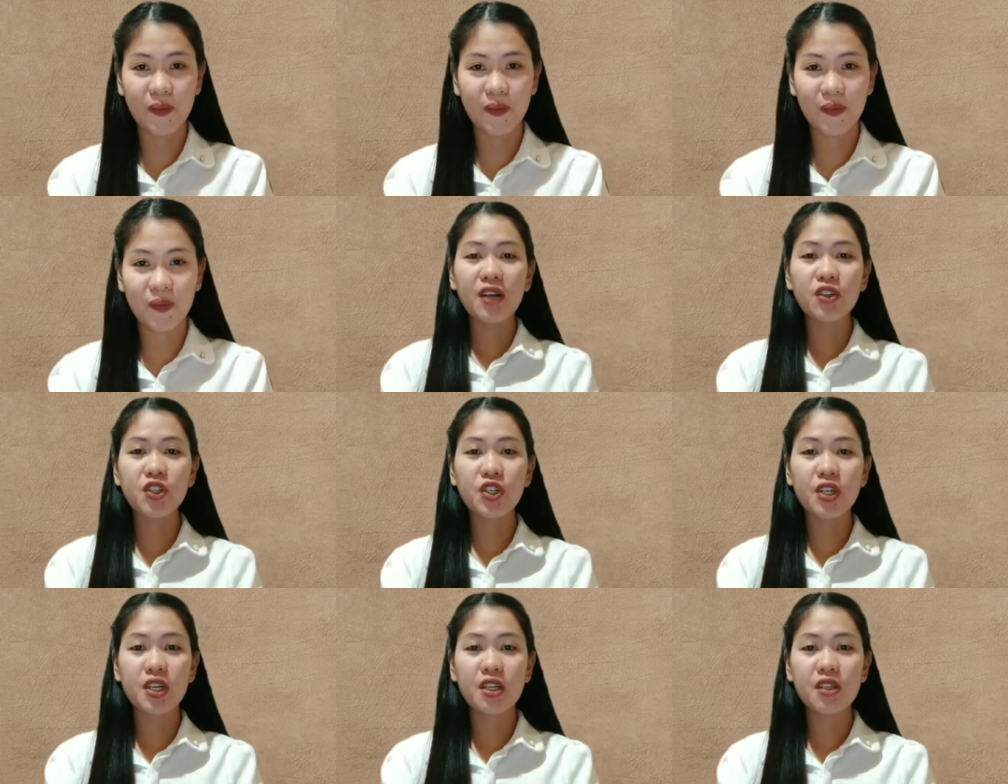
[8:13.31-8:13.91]

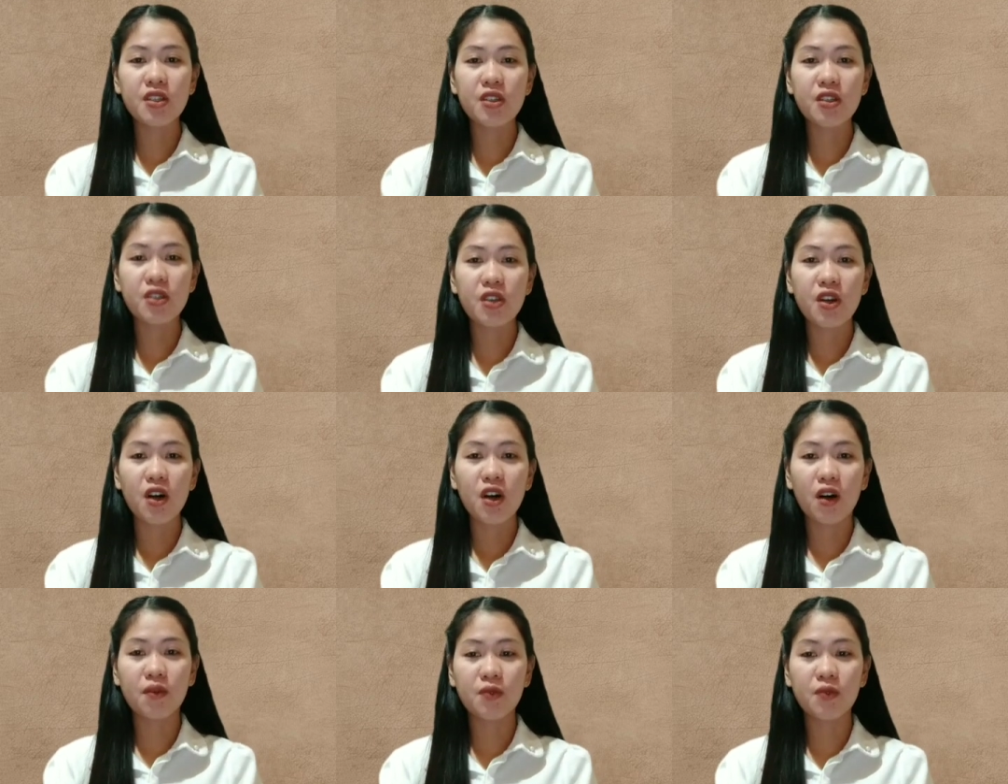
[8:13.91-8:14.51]

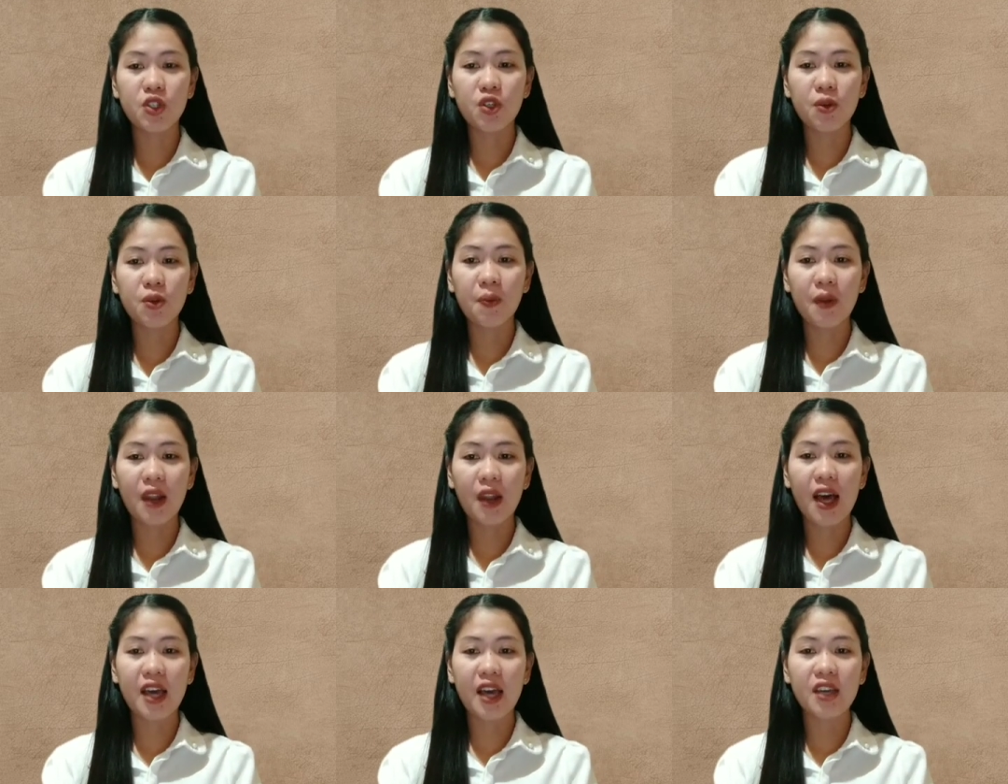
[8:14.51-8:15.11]
Functions of
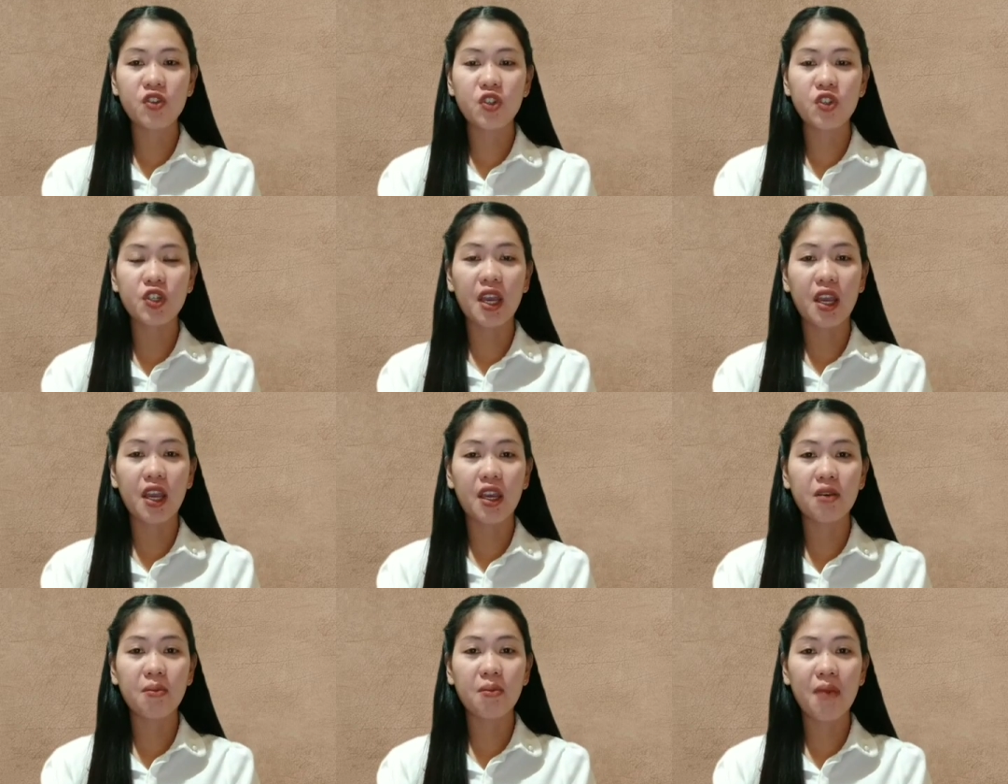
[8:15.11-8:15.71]
supply
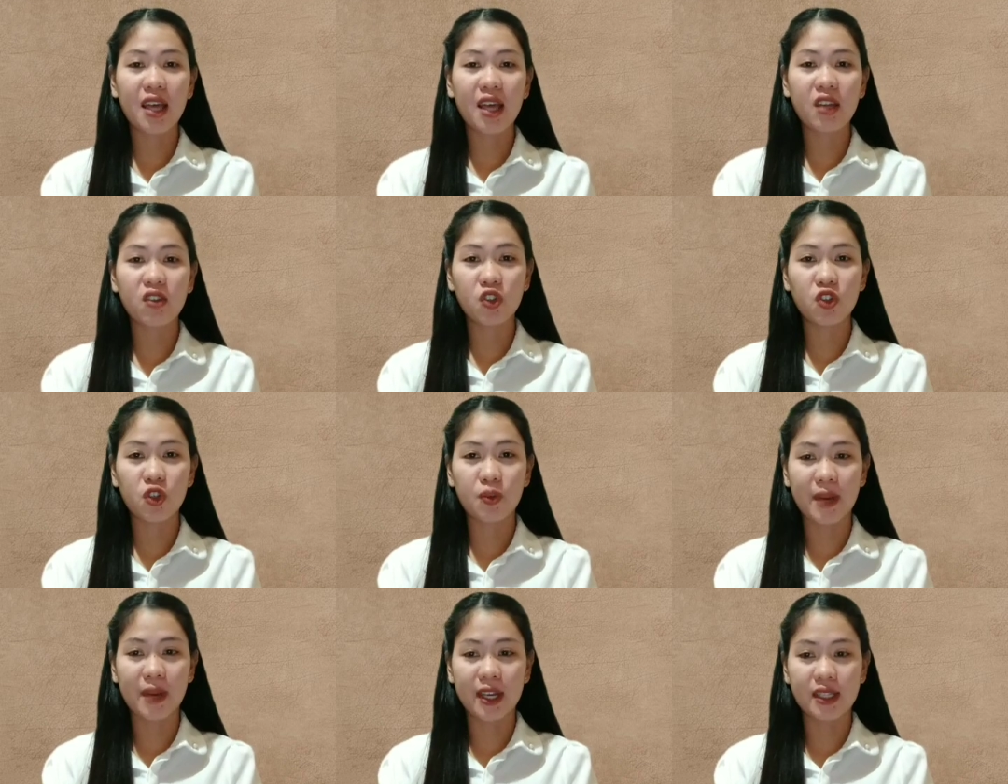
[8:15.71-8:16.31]
chain
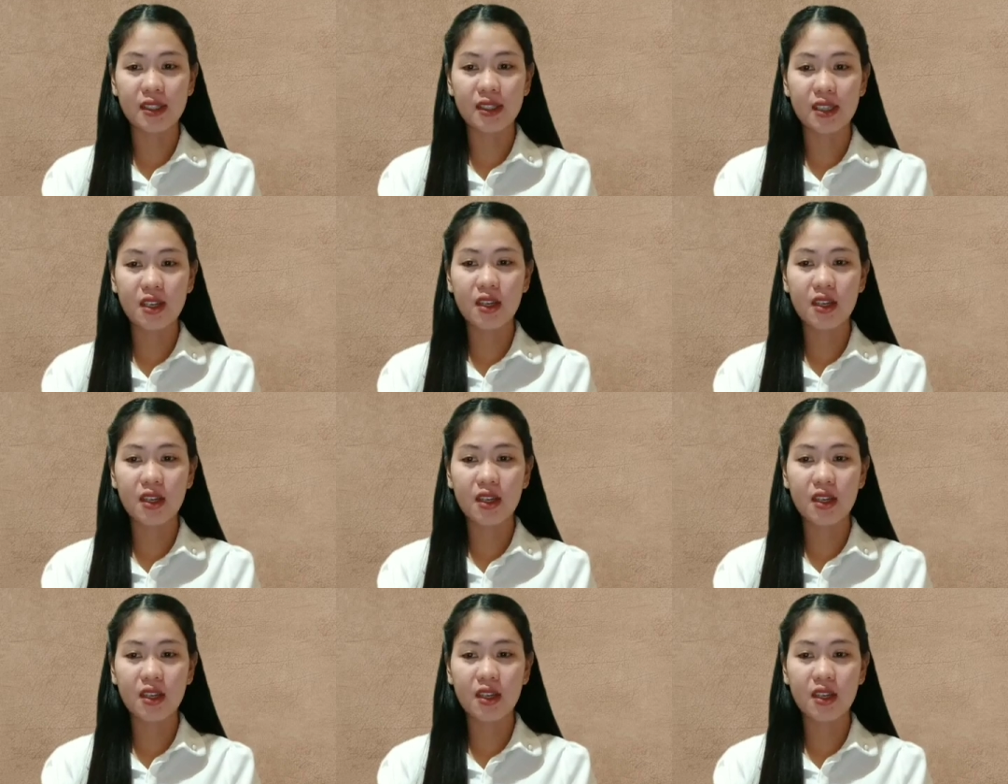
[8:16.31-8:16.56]
management.